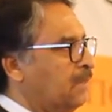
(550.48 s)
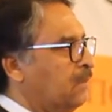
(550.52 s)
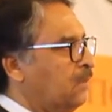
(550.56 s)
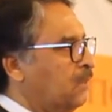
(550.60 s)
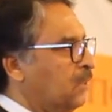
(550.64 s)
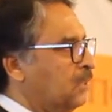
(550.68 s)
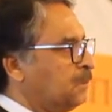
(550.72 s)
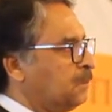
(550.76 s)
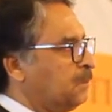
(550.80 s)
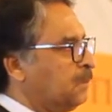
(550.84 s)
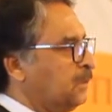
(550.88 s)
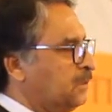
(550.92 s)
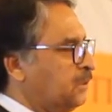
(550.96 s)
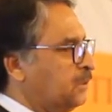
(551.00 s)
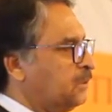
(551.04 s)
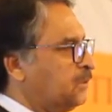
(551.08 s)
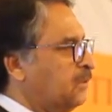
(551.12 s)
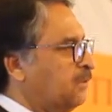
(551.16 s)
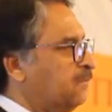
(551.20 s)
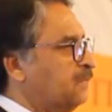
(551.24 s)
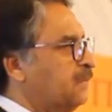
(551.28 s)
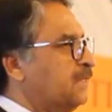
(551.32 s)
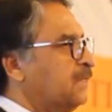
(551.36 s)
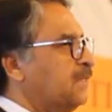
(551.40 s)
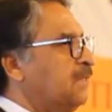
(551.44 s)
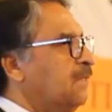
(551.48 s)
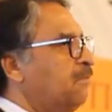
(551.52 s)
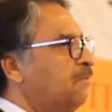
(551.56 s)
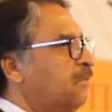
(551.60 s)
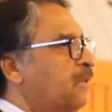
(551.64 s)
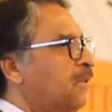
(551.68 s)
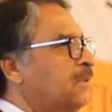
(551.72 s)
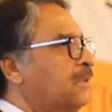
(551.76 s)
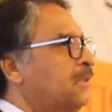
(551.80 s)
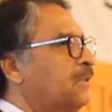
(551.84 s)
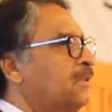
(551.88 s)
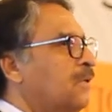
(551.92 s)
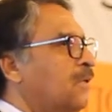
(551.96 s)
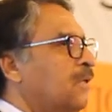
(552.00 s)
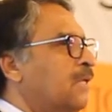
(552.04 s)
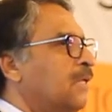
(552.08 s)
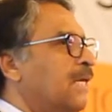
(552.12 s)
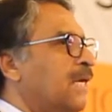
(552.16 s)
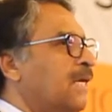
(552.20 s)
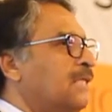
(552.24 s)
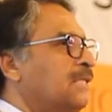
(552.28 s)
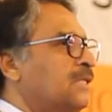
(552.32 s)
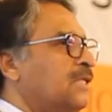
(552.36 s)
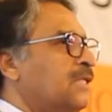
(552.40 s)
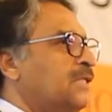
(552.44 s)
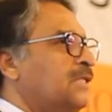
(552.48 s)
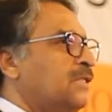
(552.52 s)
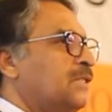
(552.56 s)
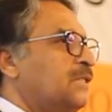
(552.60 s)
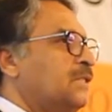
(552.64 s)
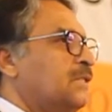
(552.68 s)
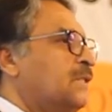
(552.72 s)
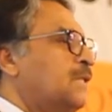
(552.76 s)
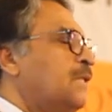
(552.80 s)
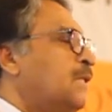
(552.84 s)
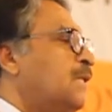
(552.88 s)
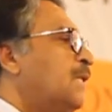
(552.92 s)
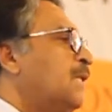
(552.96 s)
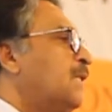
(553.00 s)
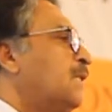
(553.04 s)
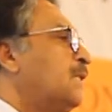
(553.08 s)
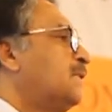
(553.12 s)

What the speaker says: auspices of this important organization,